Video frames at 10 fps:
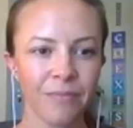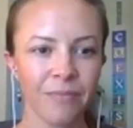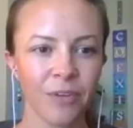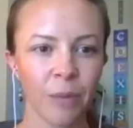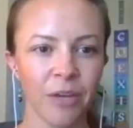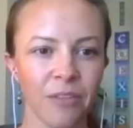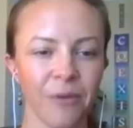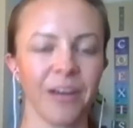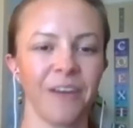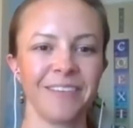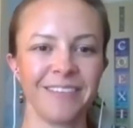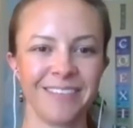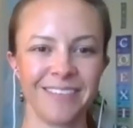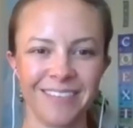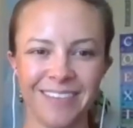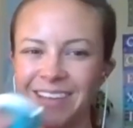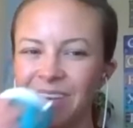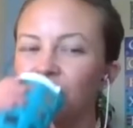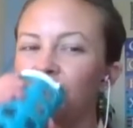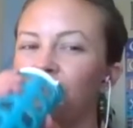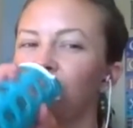you're on mute. There, we go. go.